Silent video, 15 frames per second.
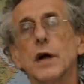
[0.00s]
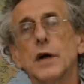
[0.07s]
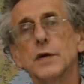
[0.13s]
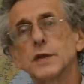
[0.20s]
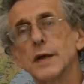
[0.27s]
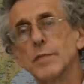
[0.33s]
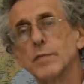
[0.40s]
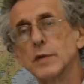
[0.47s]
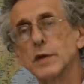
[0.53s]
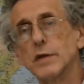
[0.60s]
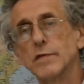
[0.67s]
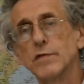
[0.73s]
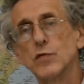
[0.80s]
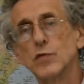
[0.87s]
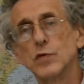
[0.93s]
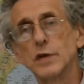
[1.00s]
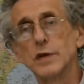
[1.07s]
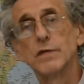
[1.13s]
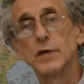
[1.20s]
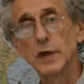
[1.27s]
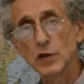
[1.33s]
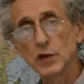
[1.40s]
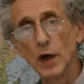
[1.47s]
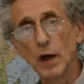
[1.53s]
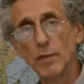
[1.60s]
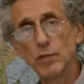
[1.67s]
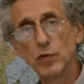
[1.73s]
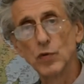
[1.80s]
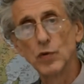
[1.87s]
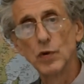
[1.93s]
to 1740, for
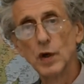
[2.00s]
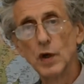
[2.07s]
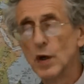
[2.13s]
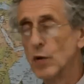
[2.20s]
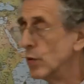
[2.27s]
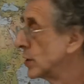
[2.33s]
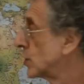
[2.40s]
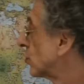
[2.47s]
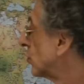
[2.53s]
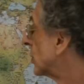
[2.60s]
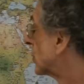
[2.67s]
example, which